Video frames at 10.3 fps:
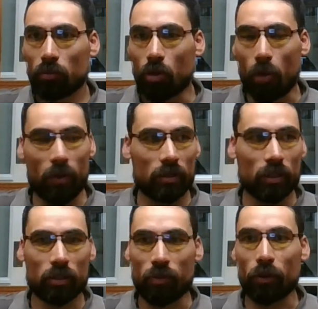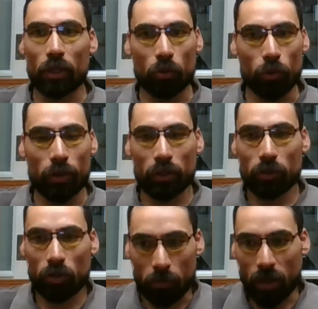Obviously, it's very cool that you
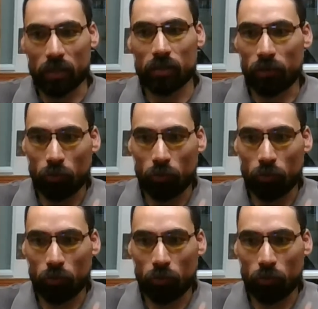can buy stuff